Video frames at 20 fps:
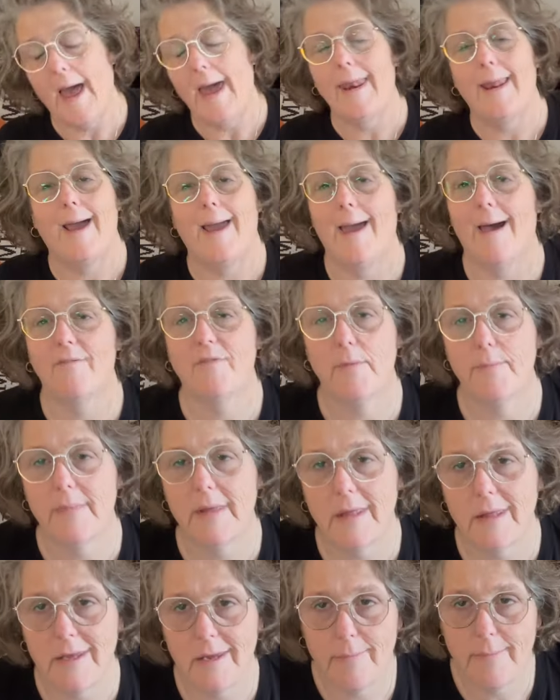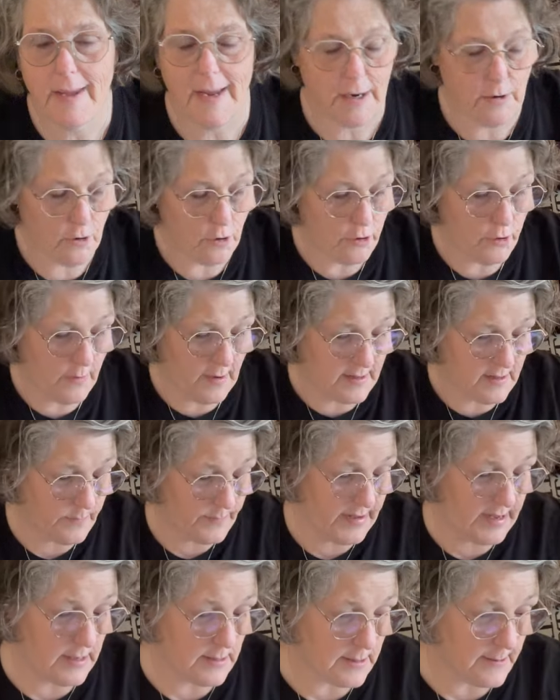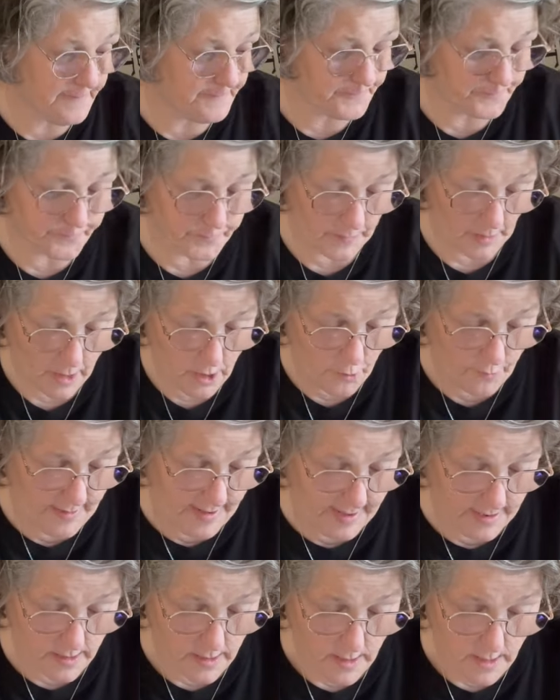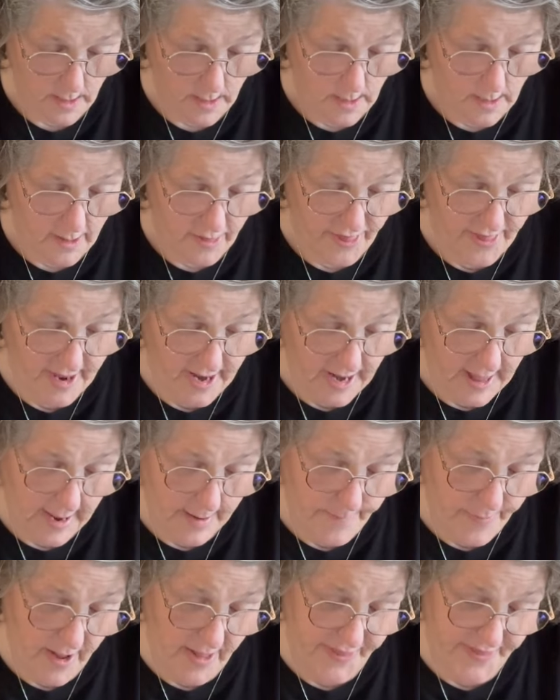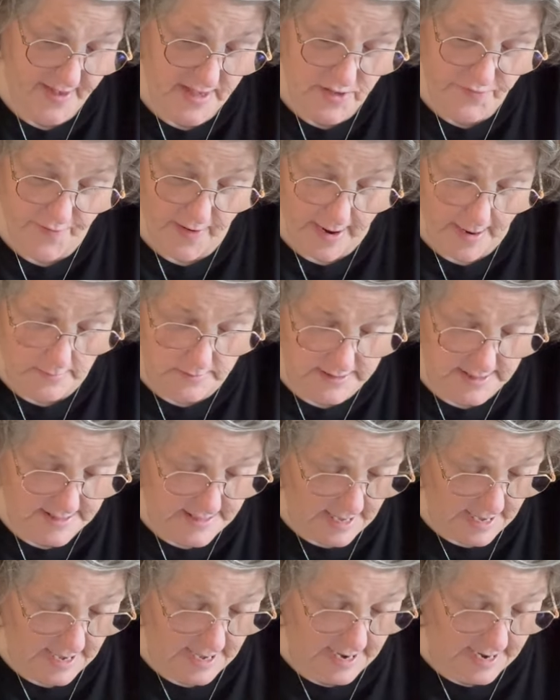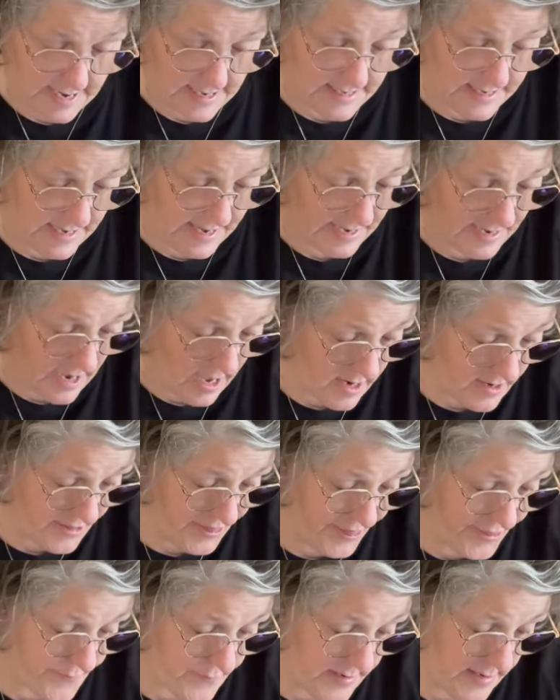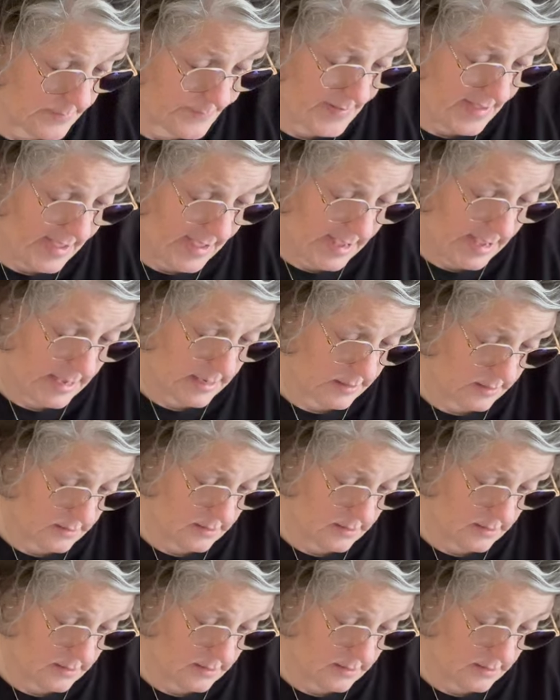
and I have a million micro USBs. Okay, then I bought this for outside, and I got a three pack,